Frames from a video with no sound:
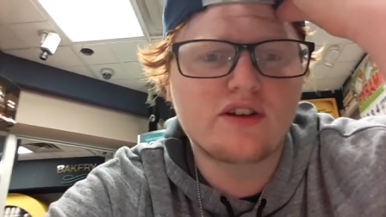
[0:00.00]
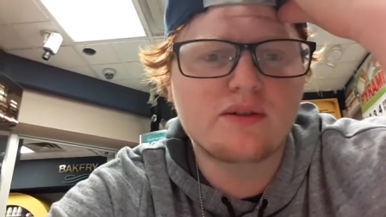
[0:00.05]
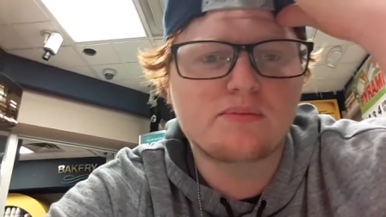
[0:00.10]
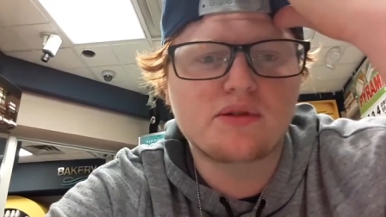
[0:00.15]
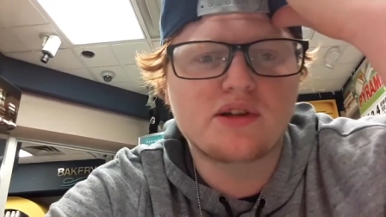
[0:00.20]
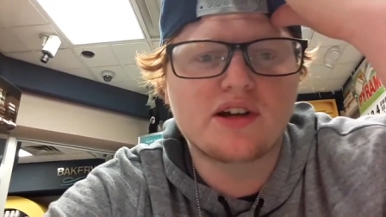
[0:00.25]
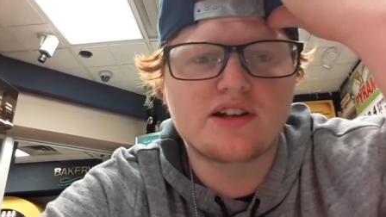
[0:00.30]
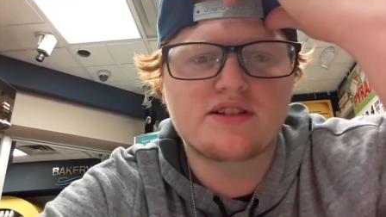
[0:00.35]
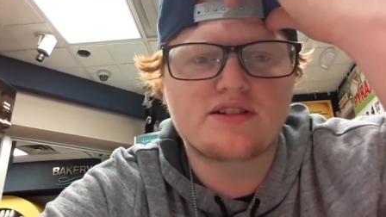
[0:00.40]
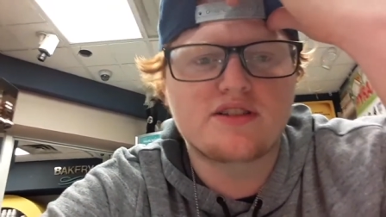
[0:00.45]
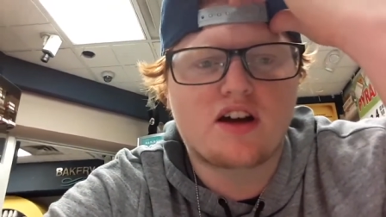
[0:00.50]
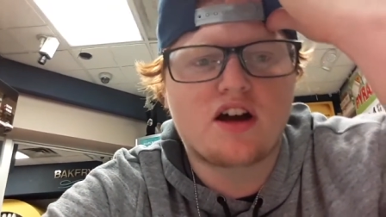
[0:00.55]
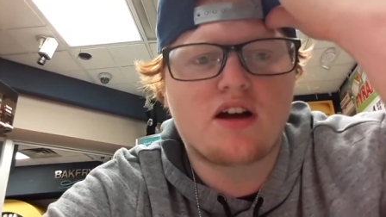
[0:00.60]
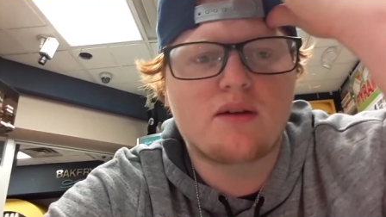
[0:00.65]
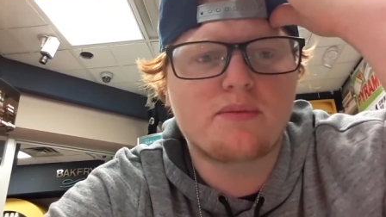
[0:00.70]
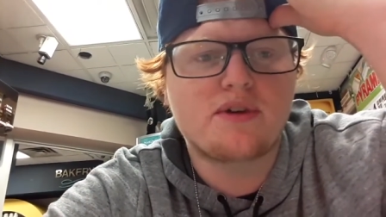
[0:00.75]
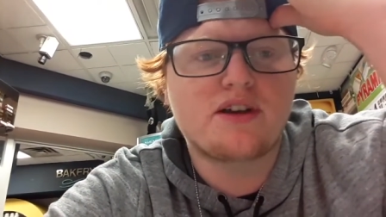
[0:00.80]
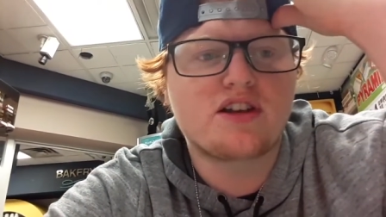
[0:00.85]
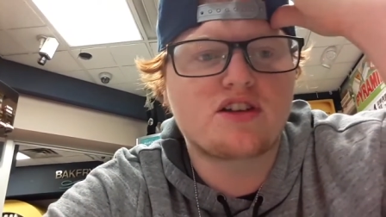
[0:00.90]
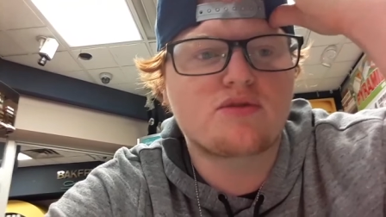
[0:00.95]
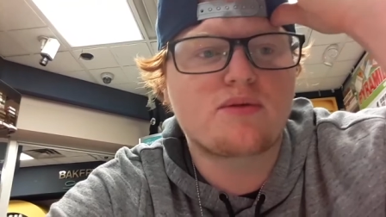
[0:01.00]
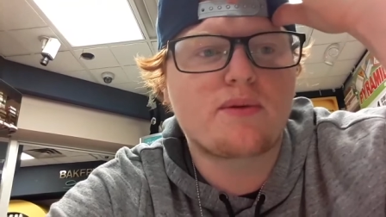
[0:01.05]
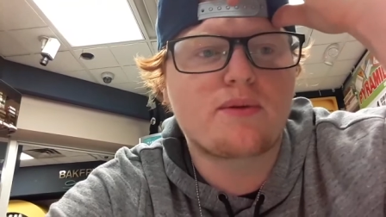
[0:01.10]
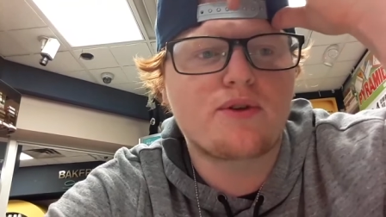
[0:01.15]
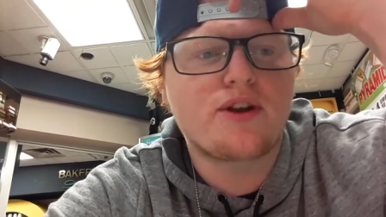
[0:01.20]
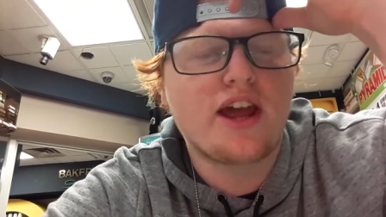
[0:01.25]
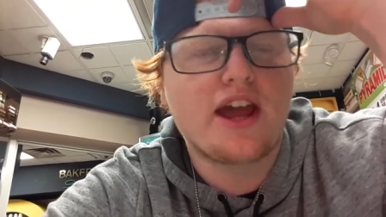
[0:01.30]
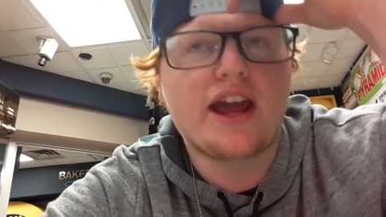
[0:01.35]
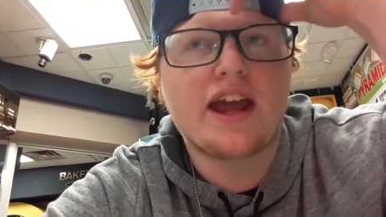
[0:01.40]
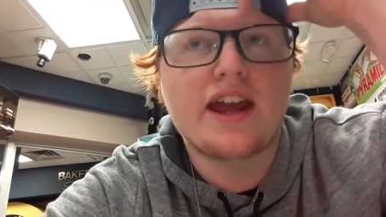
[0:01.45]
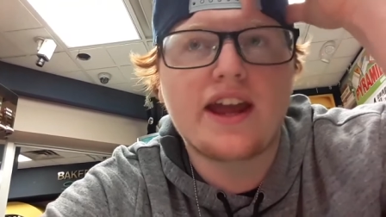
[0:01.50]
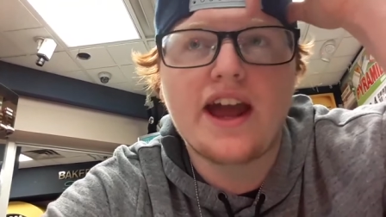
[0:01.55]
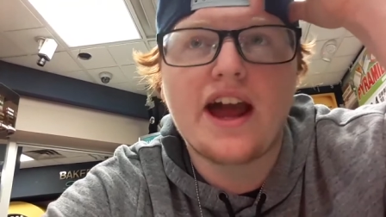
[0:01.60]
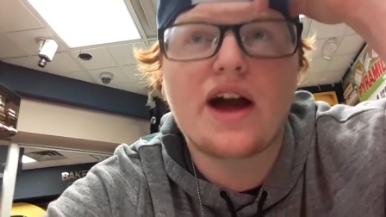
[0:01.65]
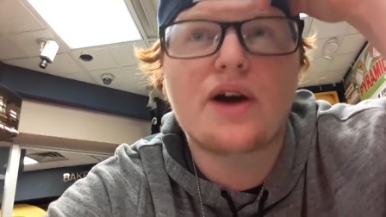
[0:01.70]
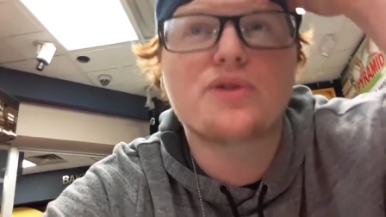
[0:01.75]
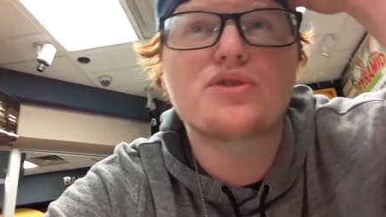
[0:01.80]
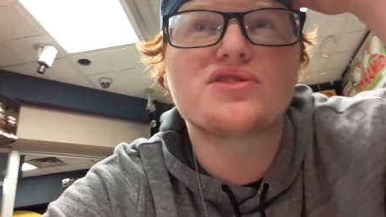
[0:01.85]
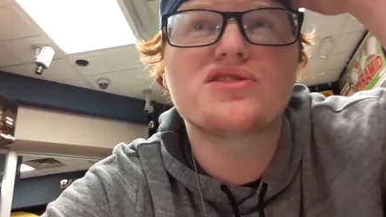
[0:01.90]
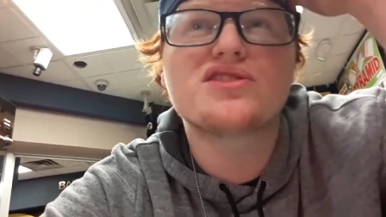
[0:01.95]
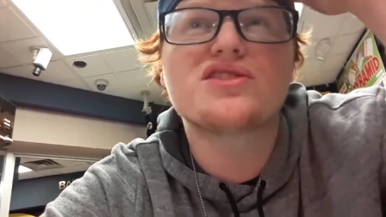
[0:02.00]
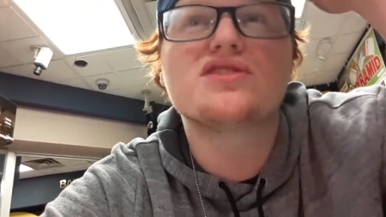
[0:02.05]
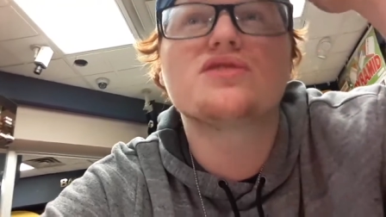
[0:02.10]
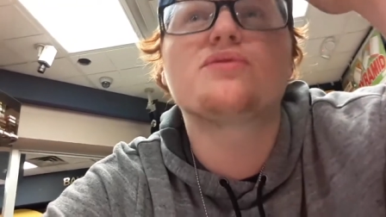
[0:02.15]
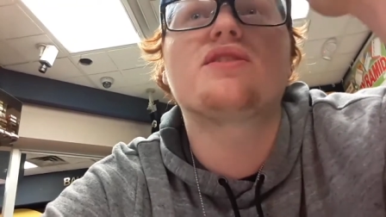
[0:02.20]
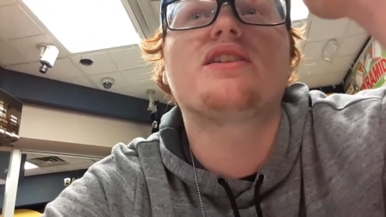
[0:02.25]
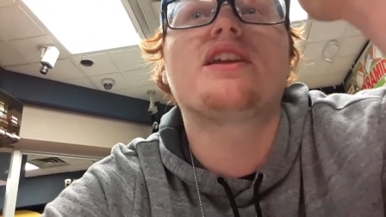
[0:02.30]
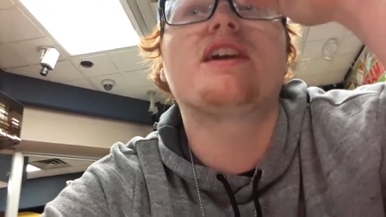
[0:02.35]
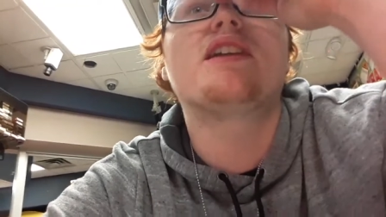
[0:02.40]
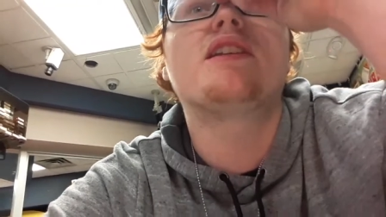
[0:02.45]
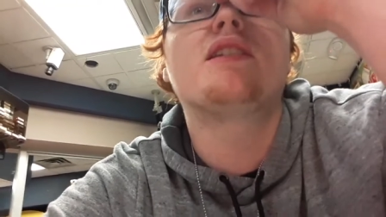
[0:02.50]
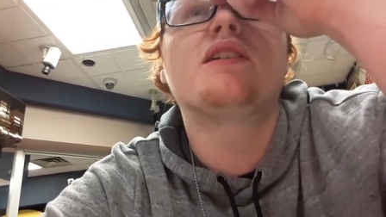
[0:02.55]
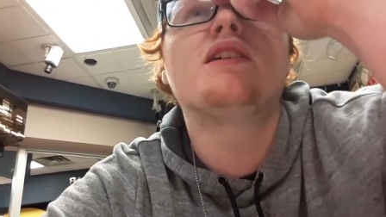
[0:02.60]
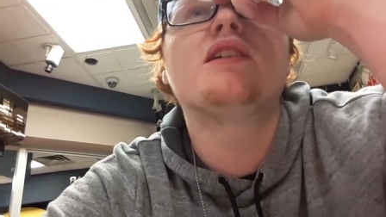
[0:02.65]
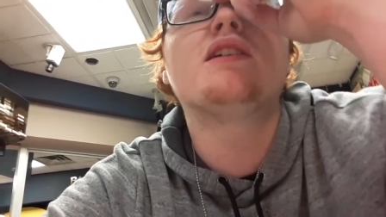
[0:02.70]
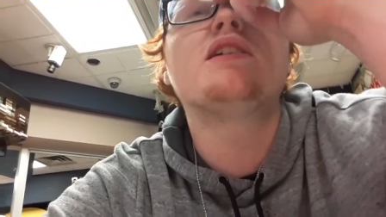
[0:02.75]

We'd play zombies. We would egg houses. We'd get